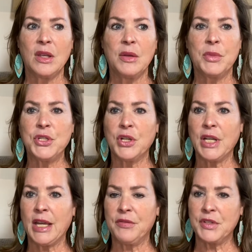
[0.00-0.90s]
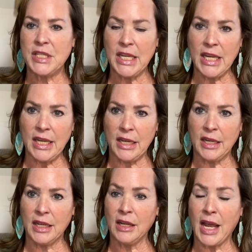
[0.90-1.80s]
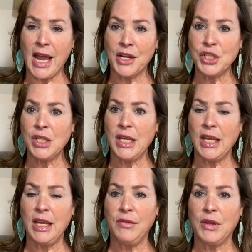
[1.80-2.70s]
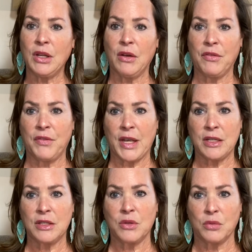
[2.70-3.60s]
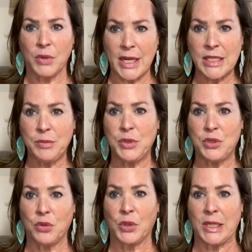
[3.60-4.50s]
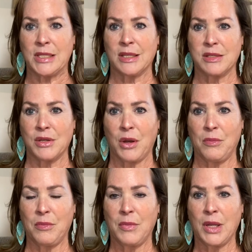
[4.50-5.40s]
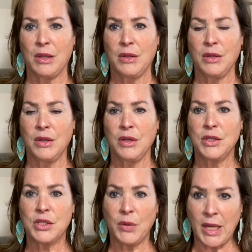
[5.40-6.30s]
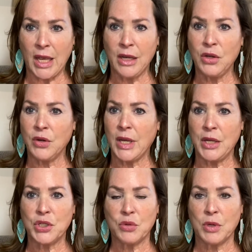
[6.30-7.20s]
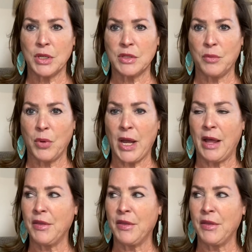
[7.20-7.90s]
But you're going to get fatigue, and it actually even affects the respiratory system. So it can create shortness of breath.